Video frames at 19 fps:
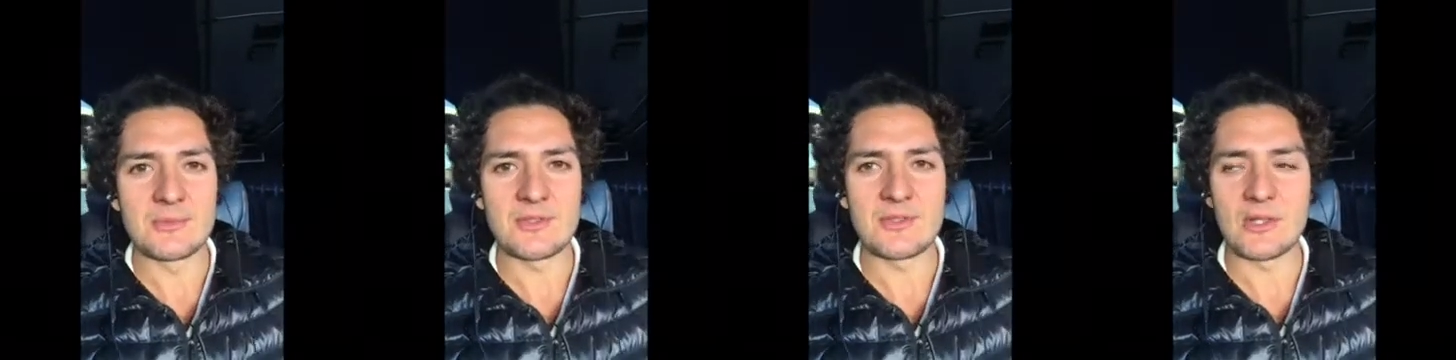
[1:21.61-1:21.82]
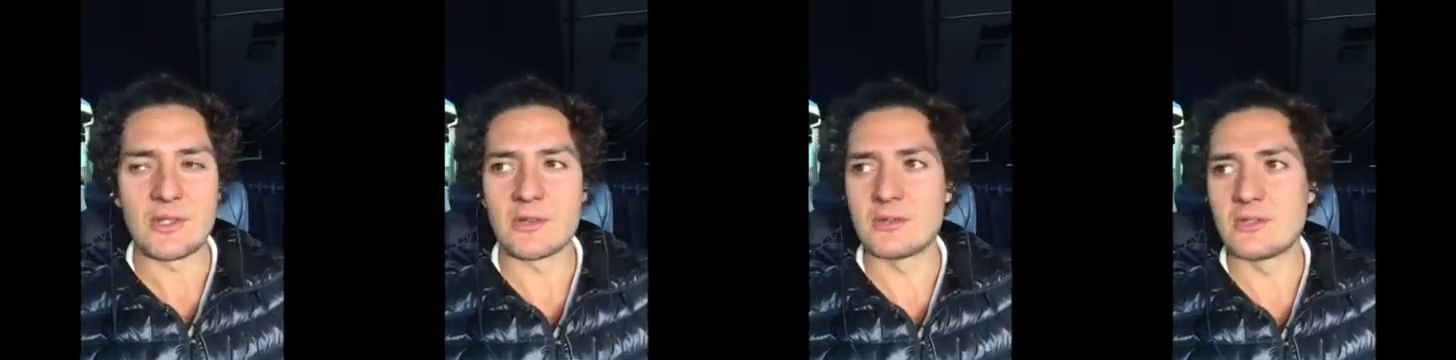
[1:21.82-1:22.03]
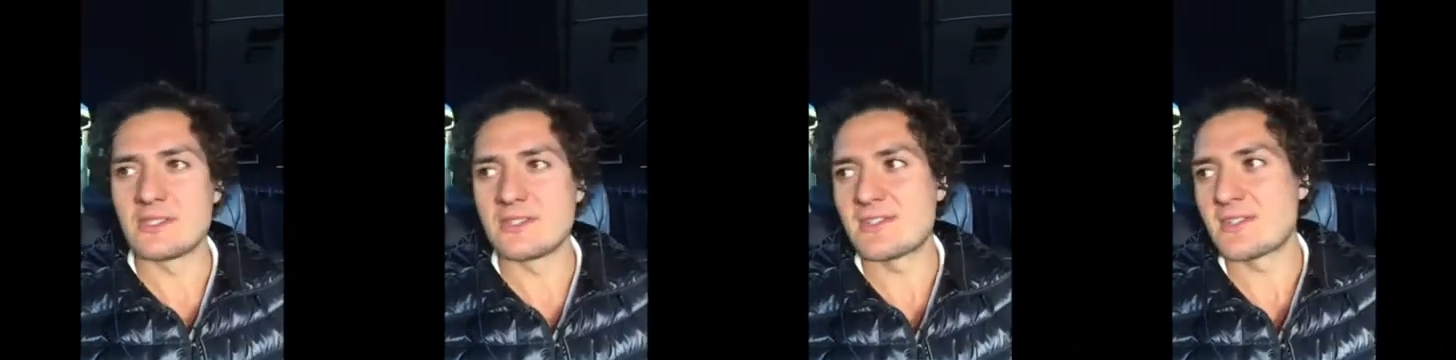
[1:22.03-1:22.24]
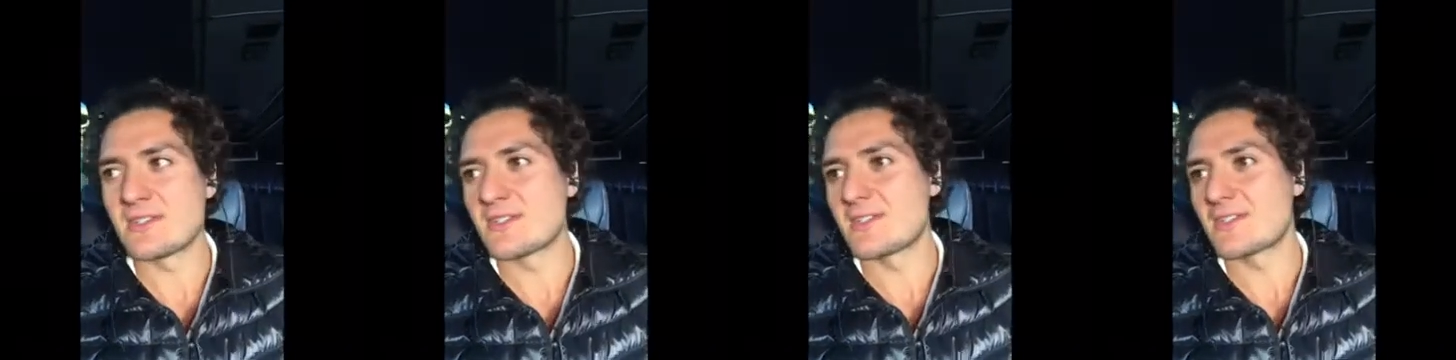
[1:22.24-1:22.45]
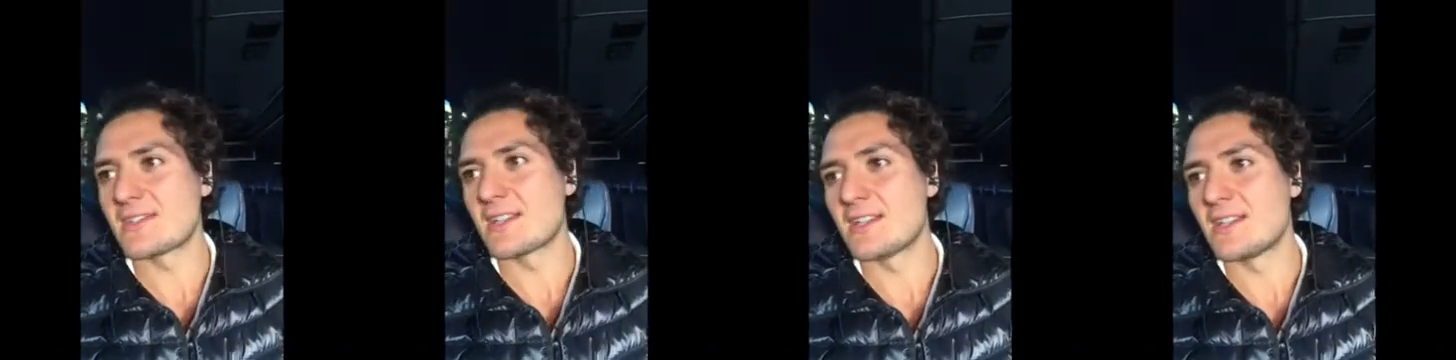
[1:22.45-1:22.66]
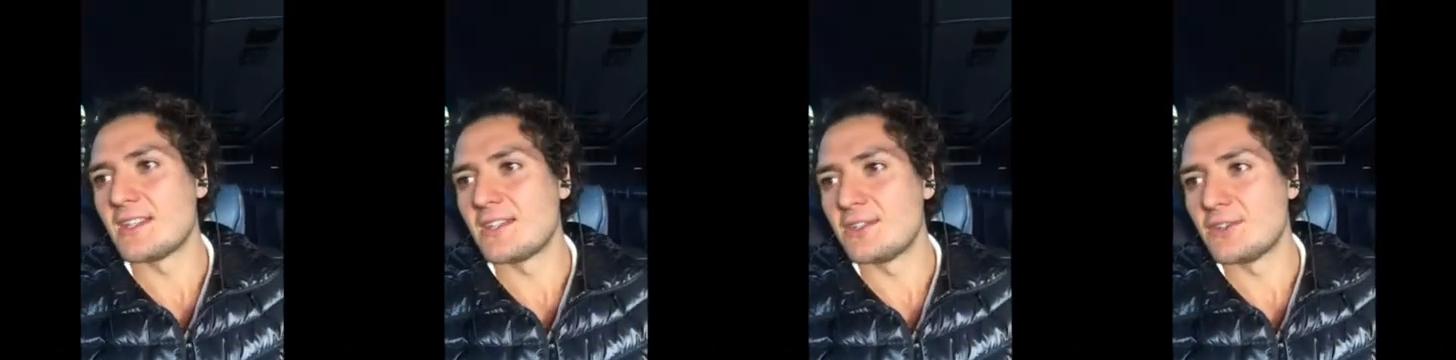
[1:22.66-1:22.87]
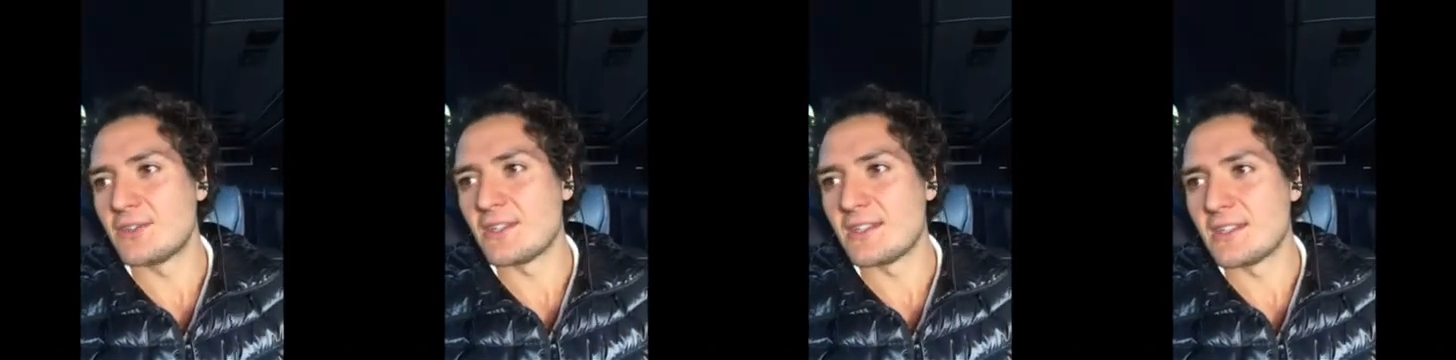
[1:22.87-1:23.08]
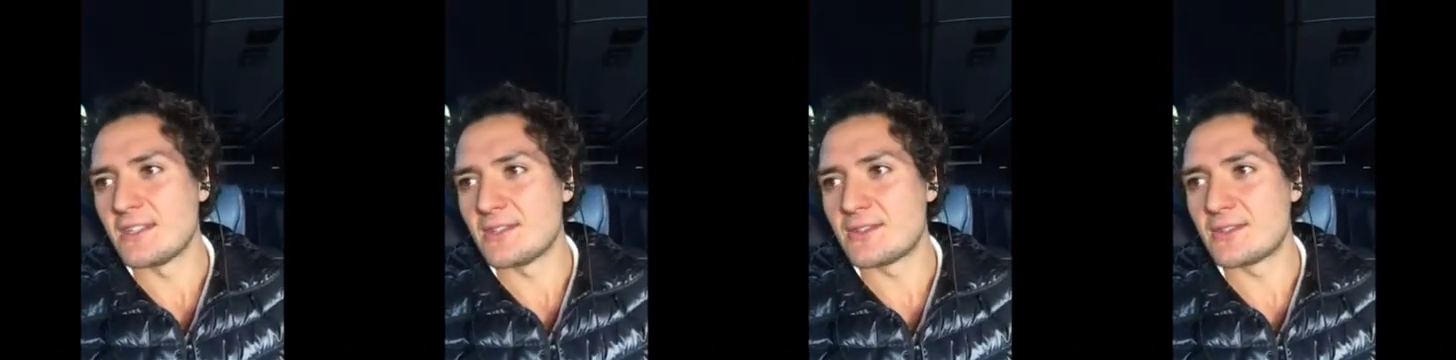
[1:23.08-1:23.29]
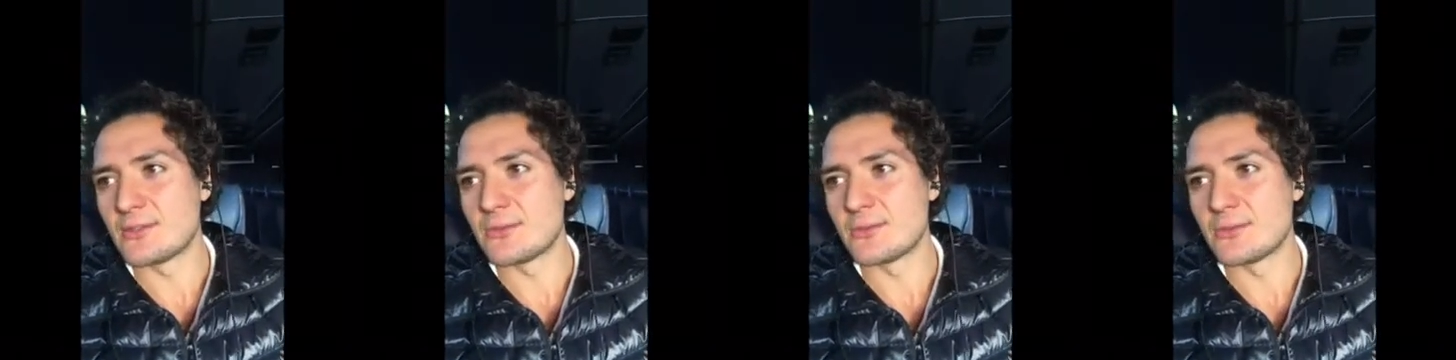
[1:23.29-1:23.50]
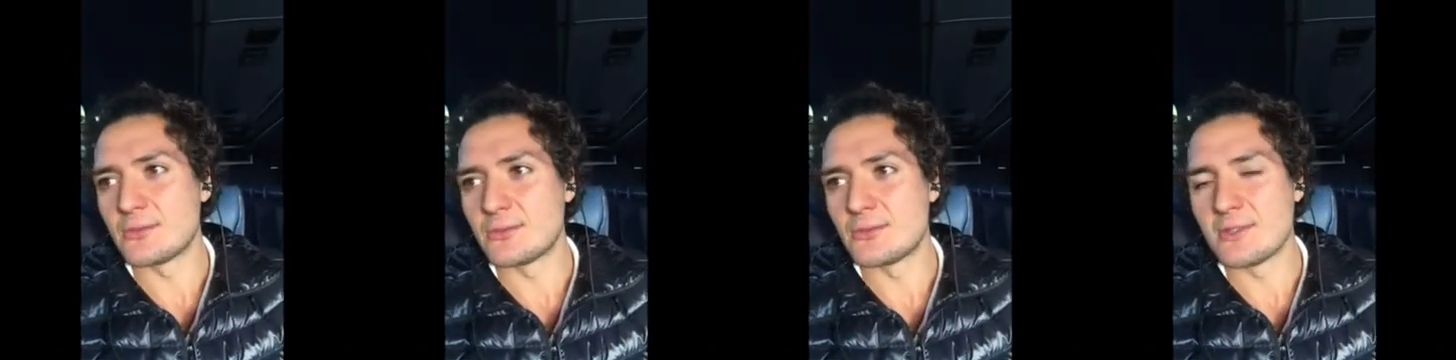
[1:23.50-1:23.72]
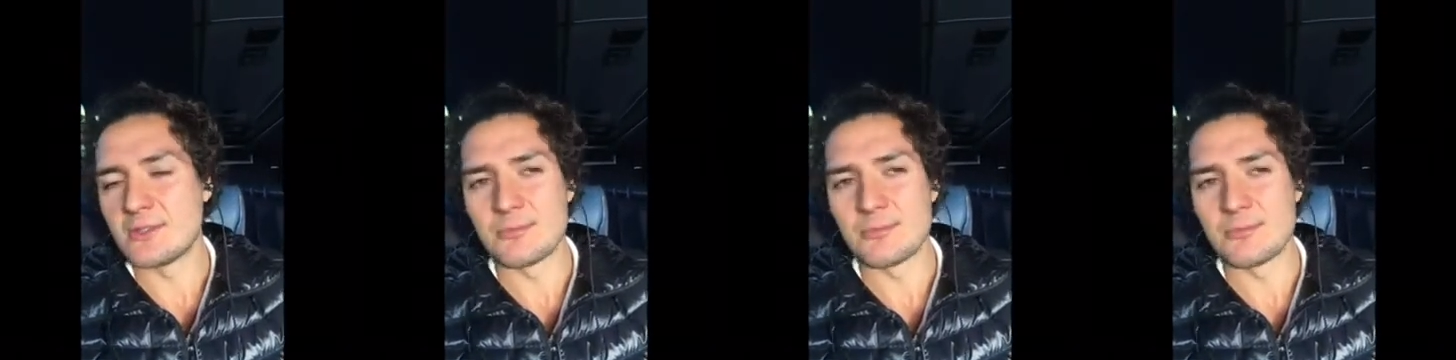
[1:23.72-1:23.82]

So let's just say you need to